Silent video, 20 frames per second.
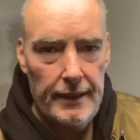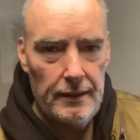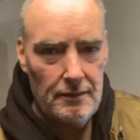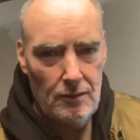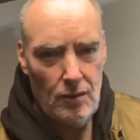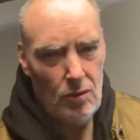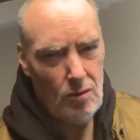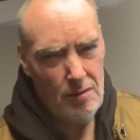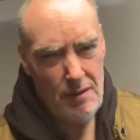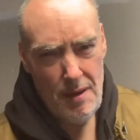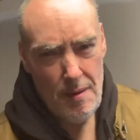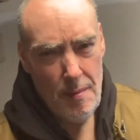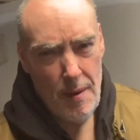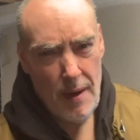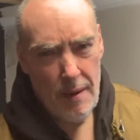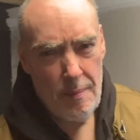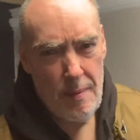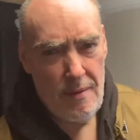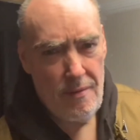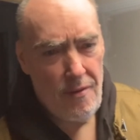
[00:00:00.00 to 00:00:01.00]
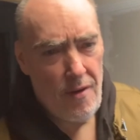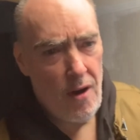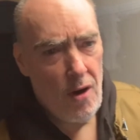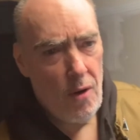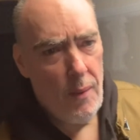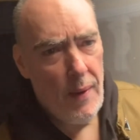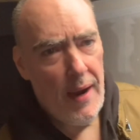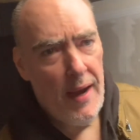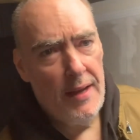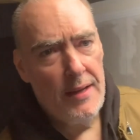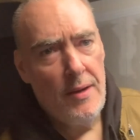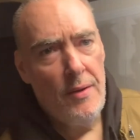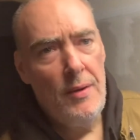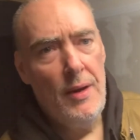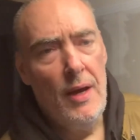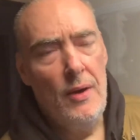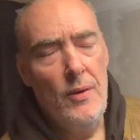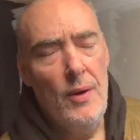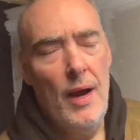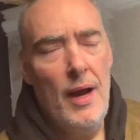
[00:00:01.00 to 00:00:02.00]
or you might be far away, I don't
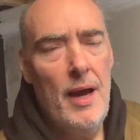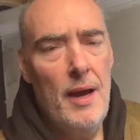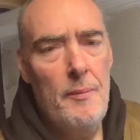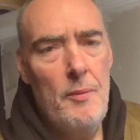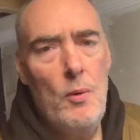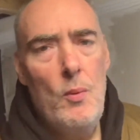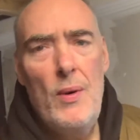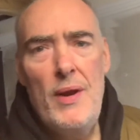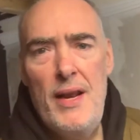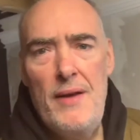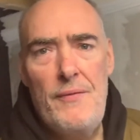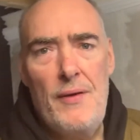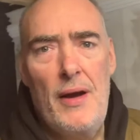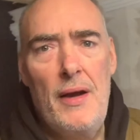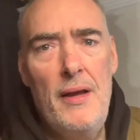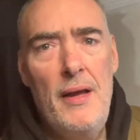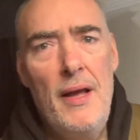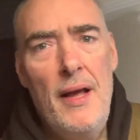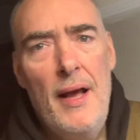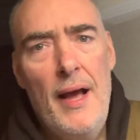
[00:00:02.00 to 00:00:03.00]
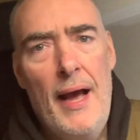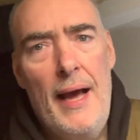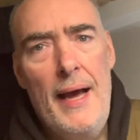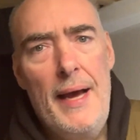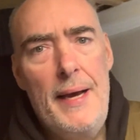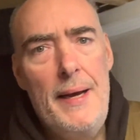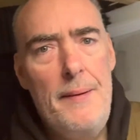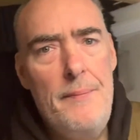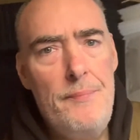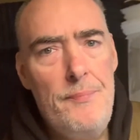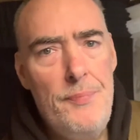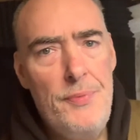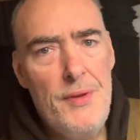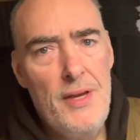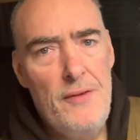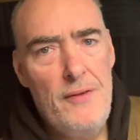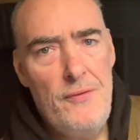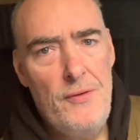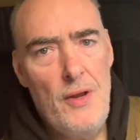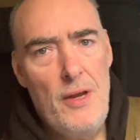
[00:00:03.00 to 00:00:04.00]
know, but whatever.
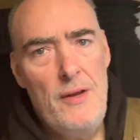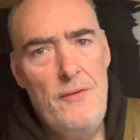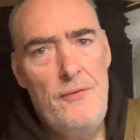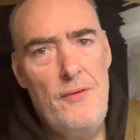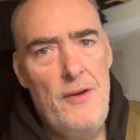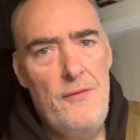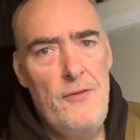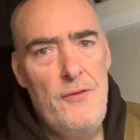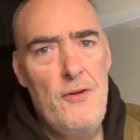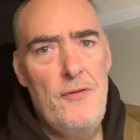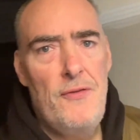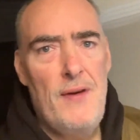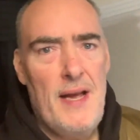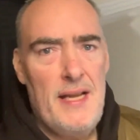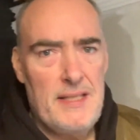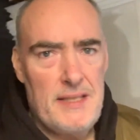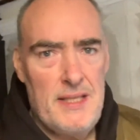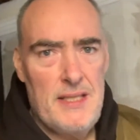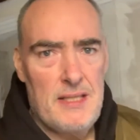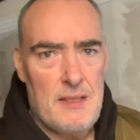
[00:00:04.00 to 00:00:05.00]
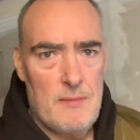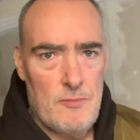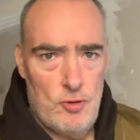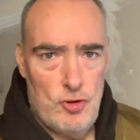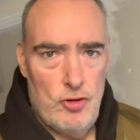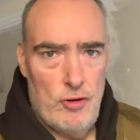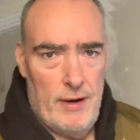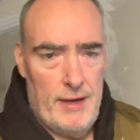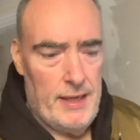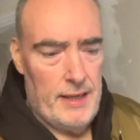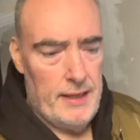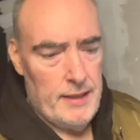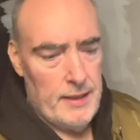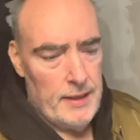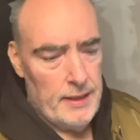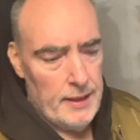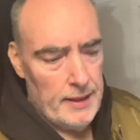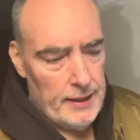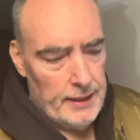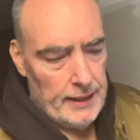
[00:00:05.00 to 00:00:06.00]
If you fancy some training,
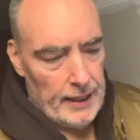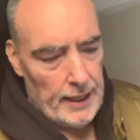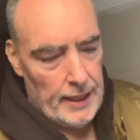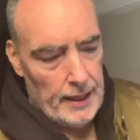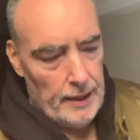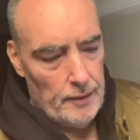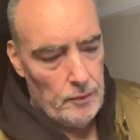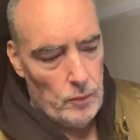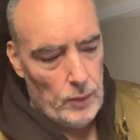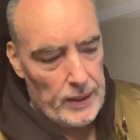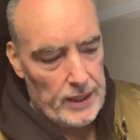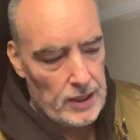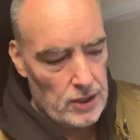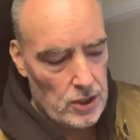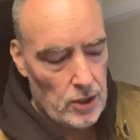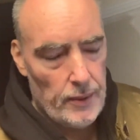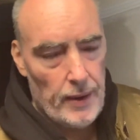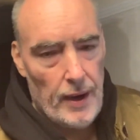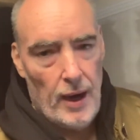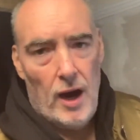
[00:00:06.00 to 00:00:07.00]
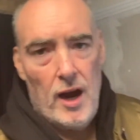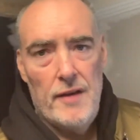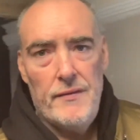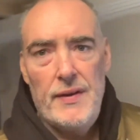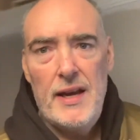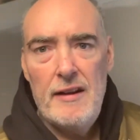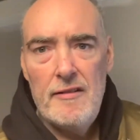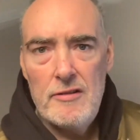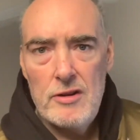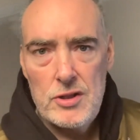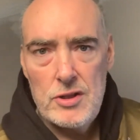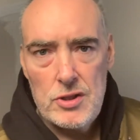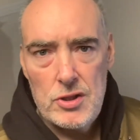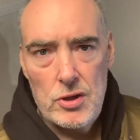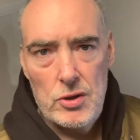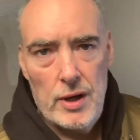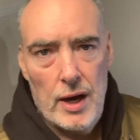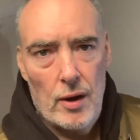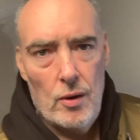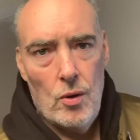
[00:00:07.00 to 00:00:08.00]
we can do it either here at the
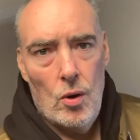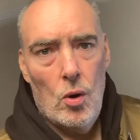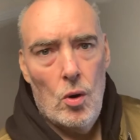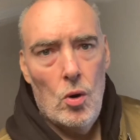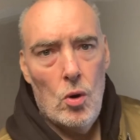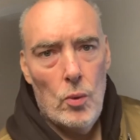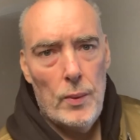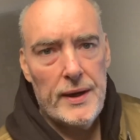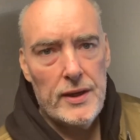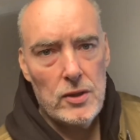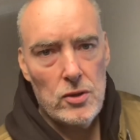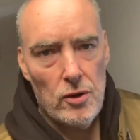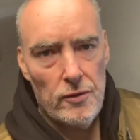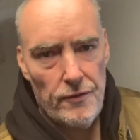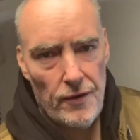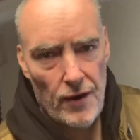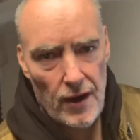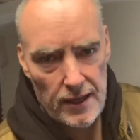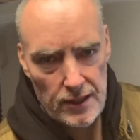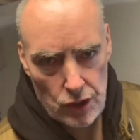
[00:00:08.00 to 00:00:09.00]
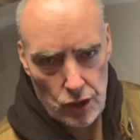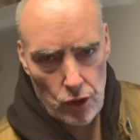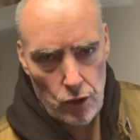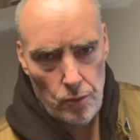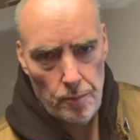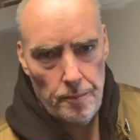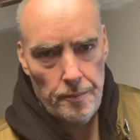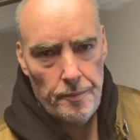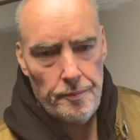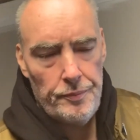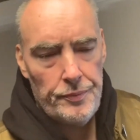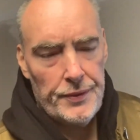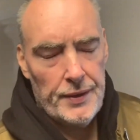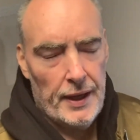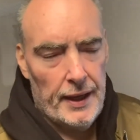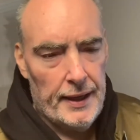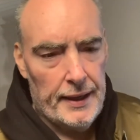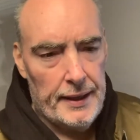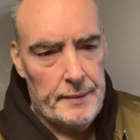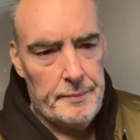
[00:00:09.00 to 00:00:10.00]
studio or we could do it via Zoom.
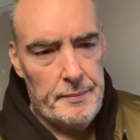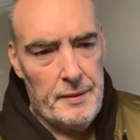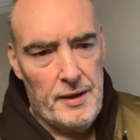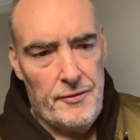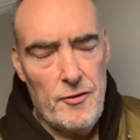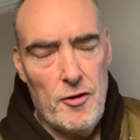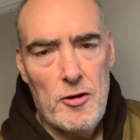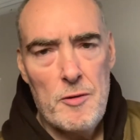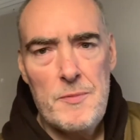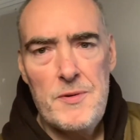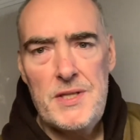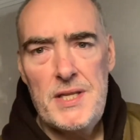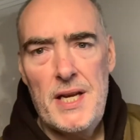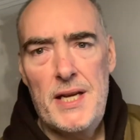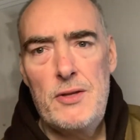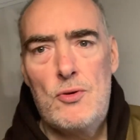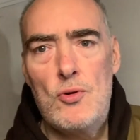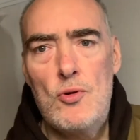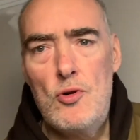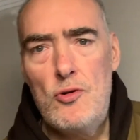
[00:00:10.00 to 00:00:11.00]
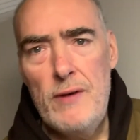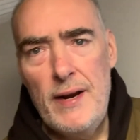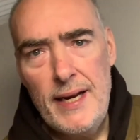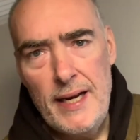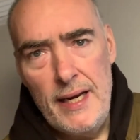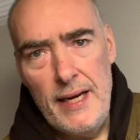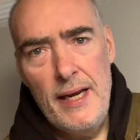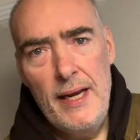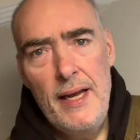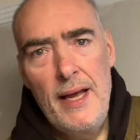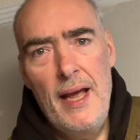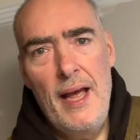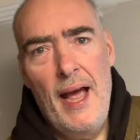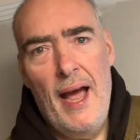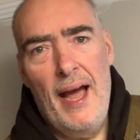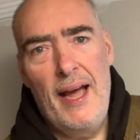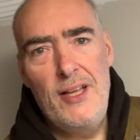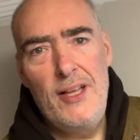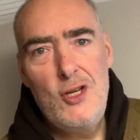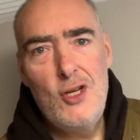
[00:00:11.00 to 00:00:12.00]
If you're a presenter already
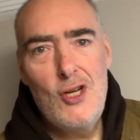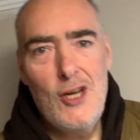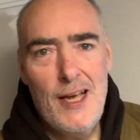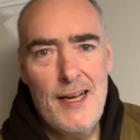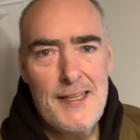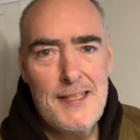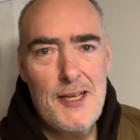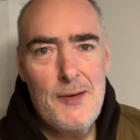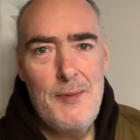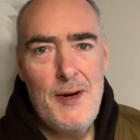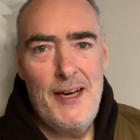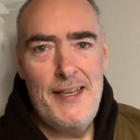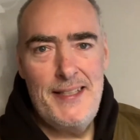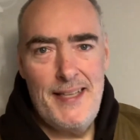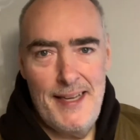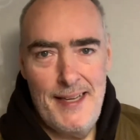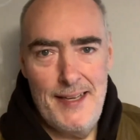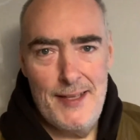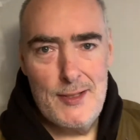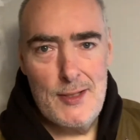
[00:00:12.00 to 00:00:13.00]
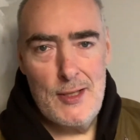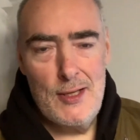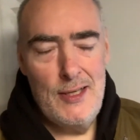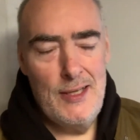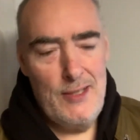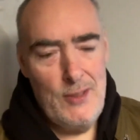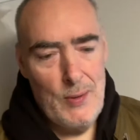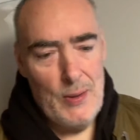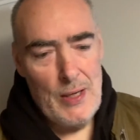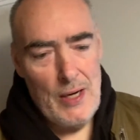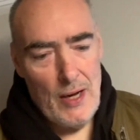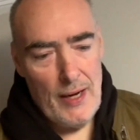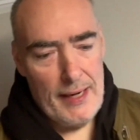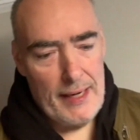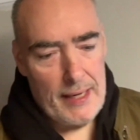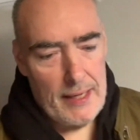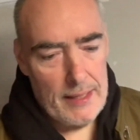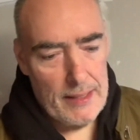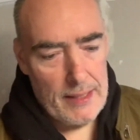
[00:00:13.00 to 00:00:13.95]
and you'd like some ideas, you would like